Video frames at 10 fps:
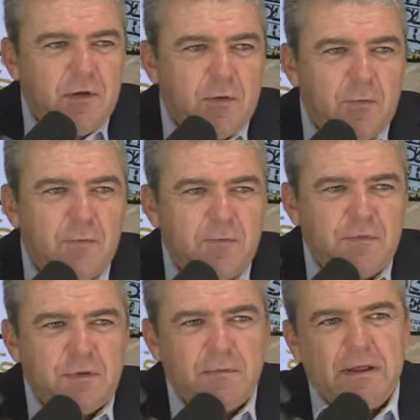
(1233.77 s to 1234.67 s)
or
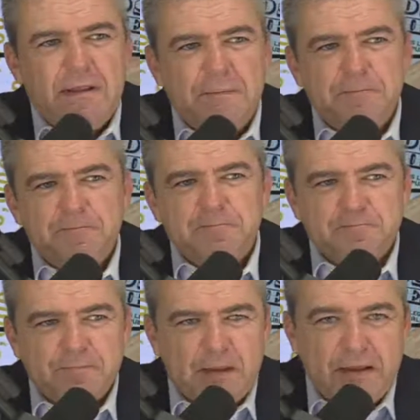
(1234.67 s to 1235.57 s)
something like that.
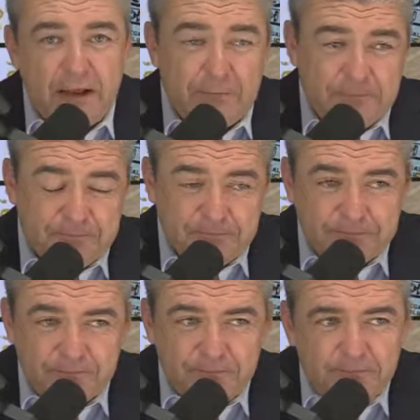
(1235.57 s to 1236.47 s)
Now,
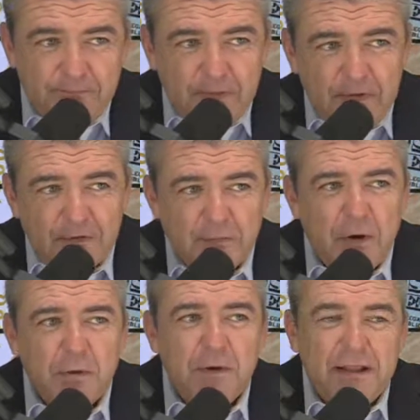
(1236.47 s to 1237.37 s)
the
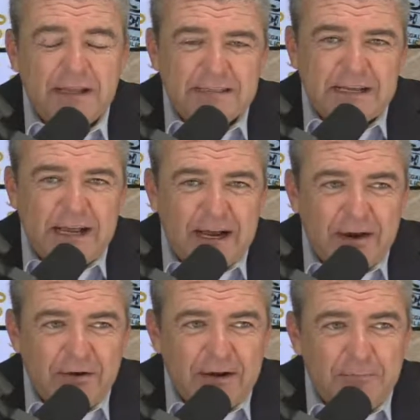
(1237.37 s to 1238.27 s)
smart money is to
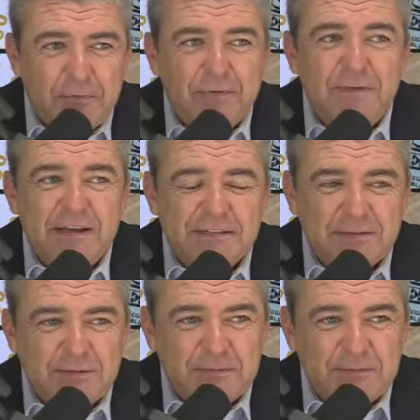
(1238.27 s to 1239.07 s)
hire a professional.